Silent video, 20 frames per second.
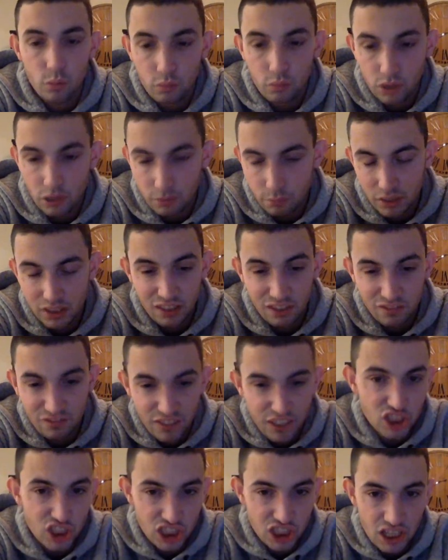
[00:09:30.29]
can put the
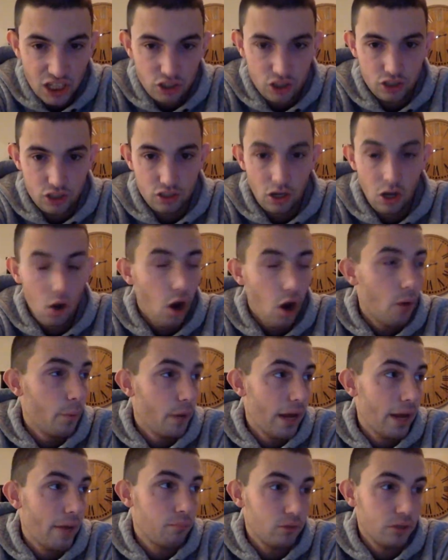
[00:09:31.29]
finishing touches on what
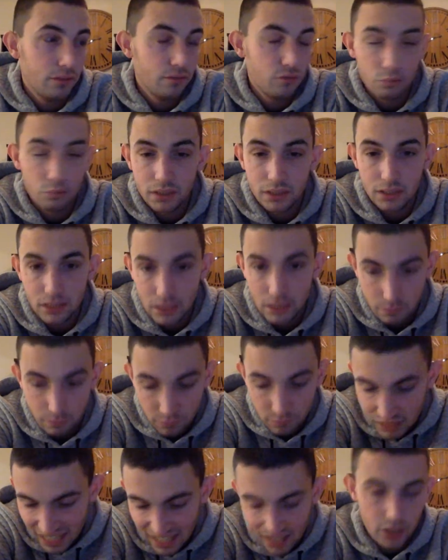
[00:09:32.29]
I believe to be
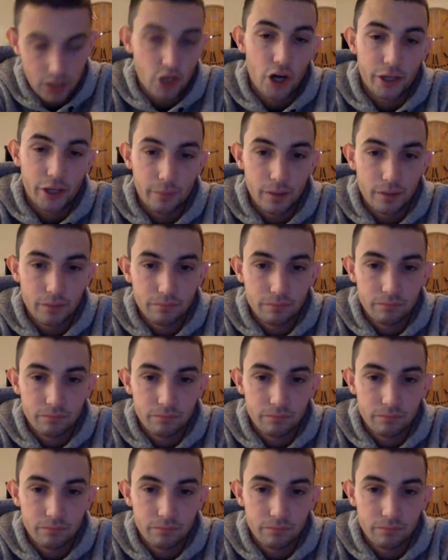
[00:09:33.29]
the end of the argument